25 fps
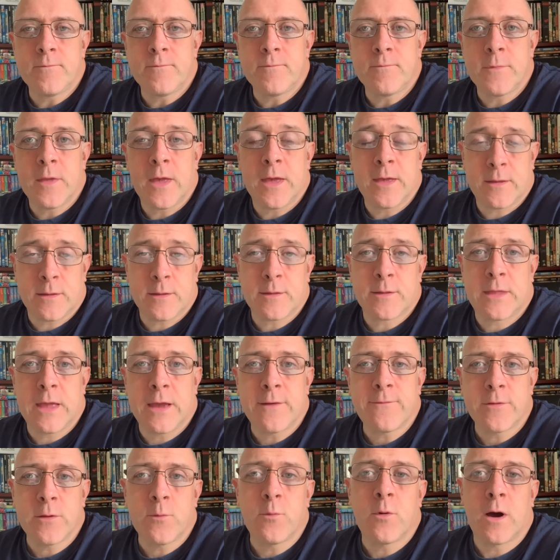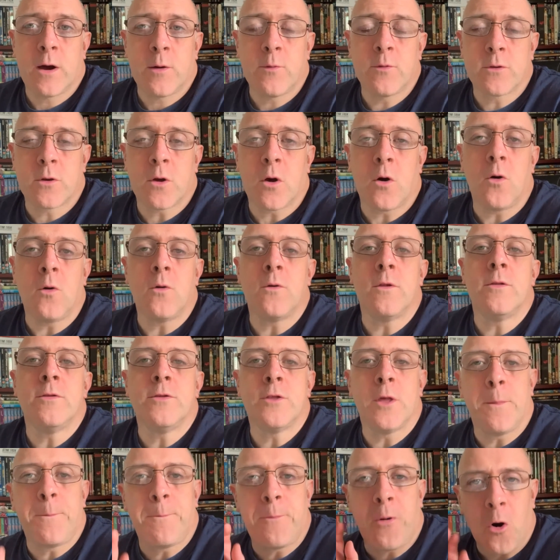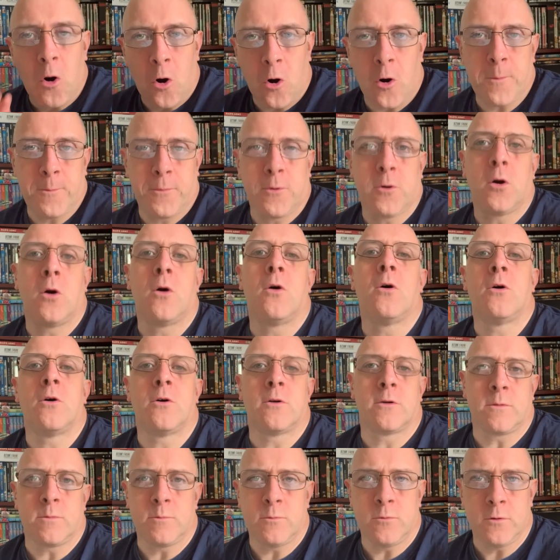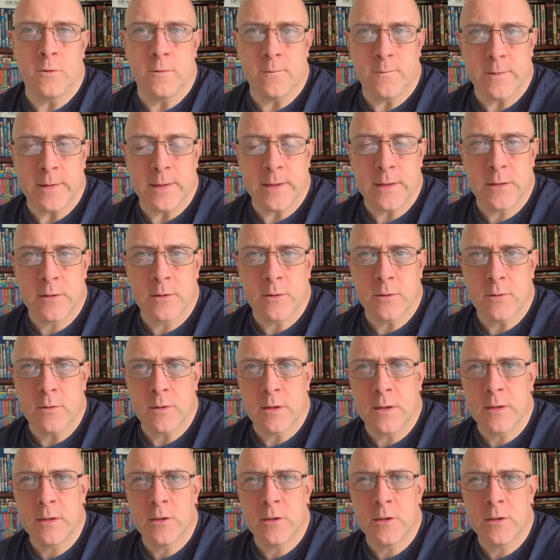It's definitely what I would call the popcorn movie.